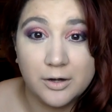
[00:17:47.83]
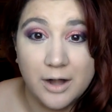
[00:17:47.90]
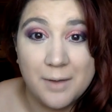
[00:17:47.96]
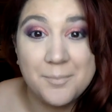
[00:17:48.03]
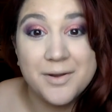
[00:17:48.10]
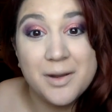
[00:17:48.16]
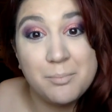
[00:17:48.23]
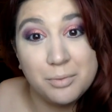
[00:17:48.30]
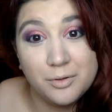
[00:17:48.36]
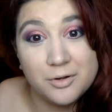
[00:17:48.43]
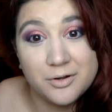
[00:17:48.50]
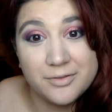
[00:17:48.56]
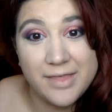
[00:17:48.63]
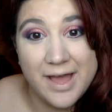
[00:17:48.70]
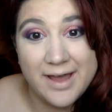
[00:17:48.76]
I'm going to
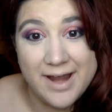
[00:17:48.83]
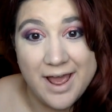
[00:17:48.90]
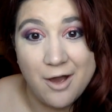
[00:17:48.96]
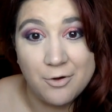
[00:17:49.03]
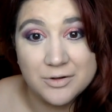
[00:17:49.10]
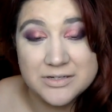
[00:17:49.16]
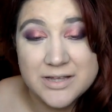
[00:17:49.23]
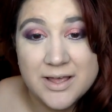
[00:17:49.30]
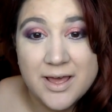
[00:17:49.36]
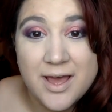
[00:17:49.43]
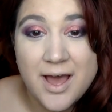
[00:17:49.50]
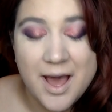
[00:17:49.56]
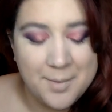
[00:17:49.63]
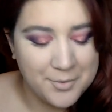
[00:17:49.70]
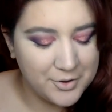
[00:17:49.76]
blur that out.
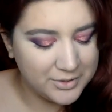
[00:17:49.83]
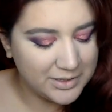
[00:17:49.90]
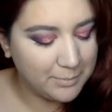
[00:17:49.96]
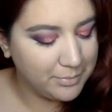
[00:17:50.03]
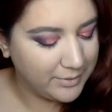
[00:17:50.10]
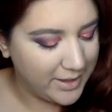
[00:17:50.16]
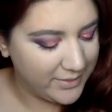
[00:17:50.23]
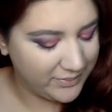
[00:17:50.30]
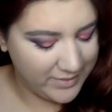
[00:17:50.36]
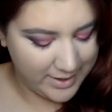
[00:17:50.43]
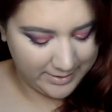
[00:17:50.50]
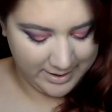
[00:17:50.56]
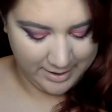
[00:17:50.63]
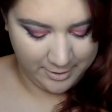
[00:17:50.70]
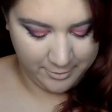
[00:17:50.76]
I'm going to blend that
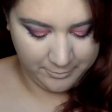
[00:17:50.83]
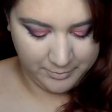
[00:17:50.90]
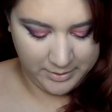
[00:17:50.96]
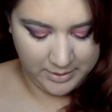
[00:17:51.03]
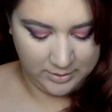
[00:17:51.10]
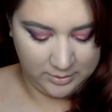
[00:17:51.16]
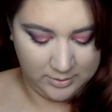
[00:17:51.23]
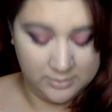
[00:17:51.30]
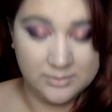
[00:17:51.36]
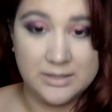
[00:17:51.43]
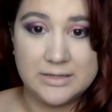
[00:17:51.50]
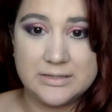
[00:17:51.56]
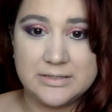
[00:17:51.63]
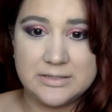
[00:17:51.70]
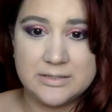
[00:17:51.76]
out with
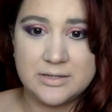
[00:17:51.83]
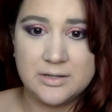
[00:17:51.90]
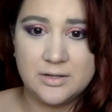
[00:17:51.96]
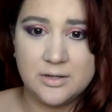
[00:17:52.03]
this